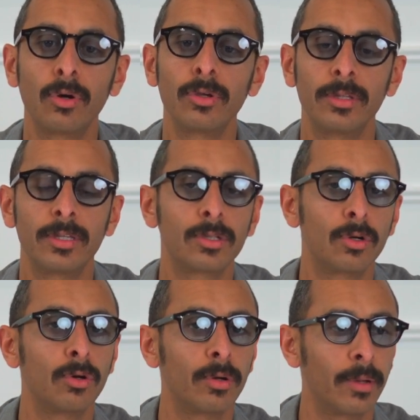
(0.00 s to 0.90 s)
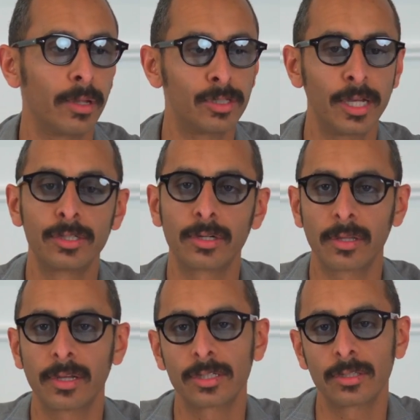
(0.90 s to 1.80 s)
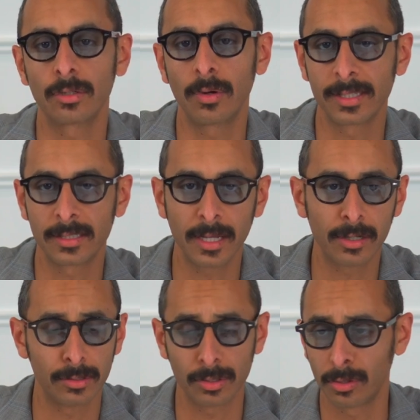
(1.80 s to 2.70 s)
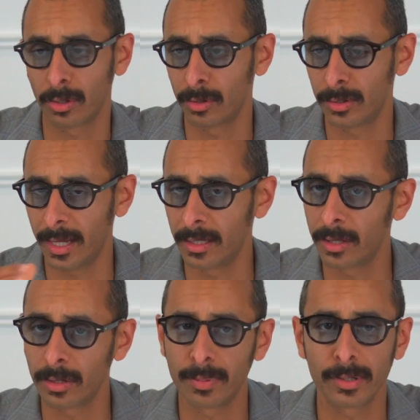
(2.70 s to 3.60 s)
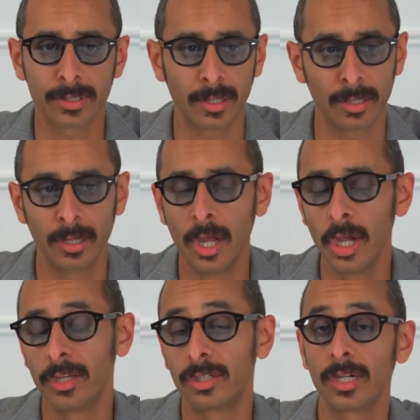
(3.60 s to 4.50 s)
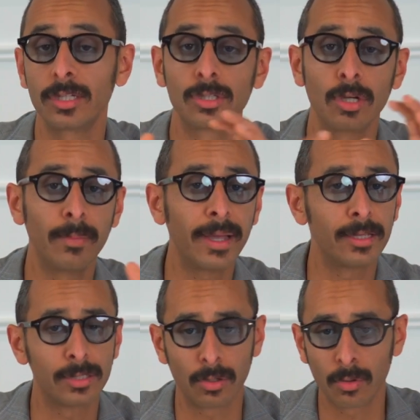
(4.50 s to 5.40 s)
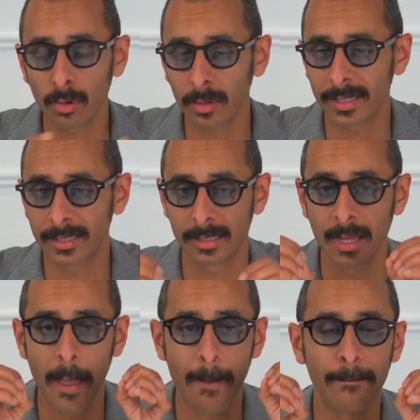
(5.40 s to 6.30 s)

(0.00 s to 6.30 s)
no, you need to go change your collection to Grand Seikos, or go to any other person and you change to Omegas or Rolexes.